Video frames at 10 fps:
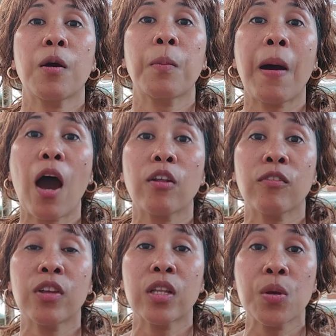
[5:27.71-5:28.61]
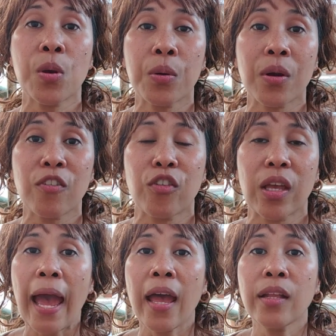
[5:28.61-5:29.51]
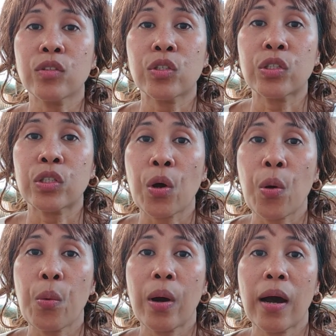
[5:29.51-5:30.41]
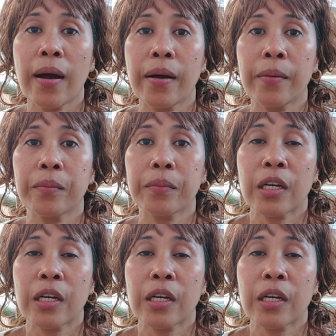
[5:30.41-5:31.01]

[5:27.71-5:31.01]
about videography. And so um,